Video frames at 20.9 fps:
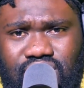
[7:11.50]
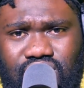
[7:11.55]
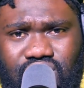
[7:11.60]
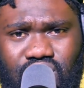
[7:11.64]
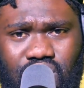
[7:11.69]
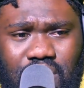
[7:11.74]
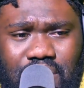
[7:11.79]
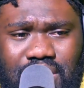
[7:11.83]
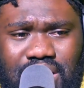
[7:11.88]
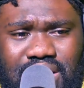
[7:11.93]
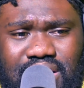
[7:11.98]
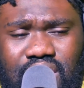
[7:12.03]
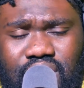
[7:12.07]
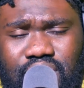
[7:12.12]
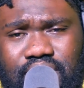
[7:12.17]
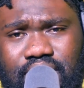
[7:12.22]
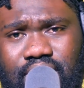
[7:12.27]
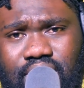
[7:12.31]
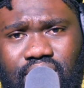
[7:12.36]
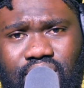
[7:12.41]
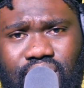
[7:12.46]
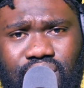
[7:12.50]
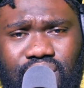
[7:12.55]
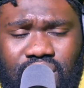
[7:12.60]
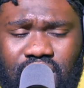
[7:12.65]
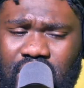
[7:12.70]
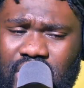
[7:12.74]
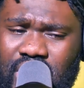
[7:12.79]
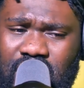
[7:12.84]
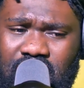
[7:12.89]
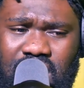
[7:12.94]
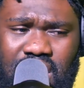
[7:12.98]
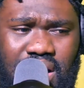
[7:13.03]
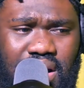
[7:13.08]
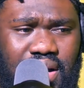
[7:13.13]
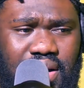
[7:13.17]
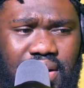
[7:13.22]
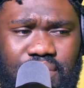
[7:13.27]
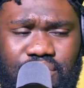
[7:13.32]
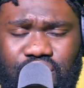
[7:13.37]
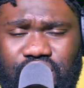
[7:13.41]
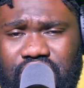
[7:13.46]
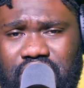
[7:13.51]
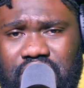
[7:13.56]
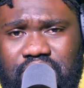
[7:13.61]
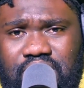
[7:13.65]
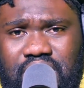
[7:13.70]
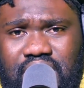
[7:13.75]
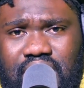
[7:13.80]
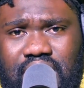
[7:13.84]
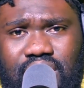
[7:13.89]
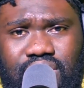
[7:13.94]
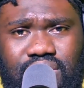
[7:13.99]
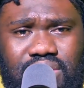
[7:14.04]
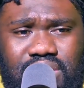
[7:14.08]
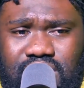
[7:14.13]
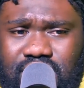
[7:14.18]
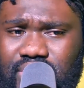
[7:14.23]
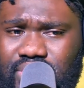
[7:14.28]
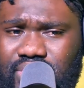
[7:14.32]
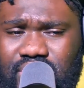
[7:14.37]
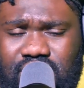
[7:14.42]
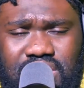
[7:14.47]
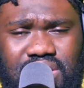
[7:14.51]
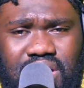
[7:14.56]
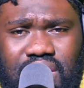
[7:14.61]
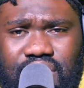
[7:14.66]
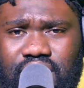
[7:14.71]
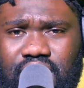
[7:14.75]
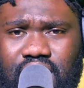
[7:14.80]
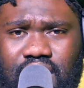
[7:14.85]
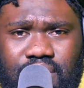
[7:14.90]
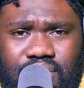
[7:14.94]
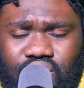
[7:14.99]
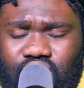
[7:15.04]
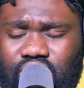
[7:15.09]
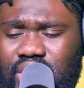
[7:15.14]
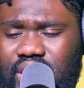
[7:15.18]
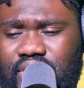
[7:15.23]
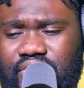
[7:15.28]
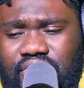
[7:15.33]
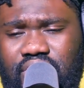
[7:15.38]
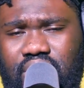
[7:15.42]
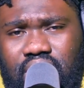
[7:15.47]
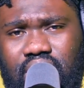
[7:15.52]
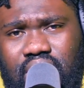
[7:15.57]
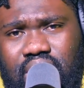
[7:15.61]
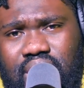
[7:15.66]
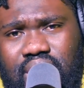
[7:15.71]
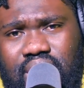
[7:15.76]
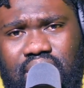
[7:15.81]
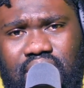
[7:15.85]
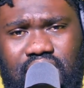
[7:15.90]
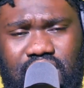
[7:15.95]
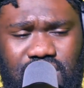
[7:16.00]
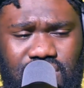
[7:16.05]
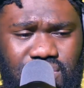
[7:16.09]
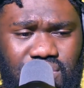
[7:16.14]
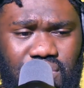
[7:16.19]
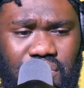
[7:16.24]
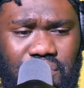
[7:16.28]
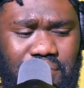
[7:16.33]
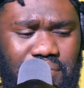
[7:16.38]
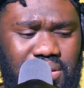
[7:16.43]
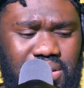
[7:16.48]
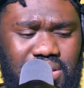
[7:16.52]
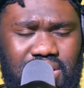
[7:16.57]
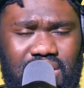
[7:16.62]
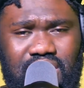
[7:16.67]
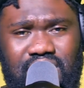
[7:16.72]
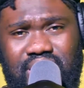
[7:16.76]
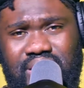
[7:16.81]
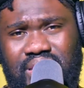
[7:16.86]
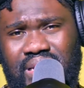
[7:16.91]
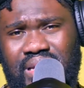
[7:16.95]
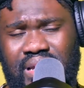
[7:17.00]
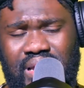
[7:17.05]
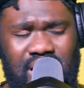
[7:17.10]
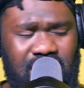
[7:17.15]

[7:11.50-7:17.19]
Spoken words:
Comment down below. Reach me out, Instagram, wherever, and let's talk business.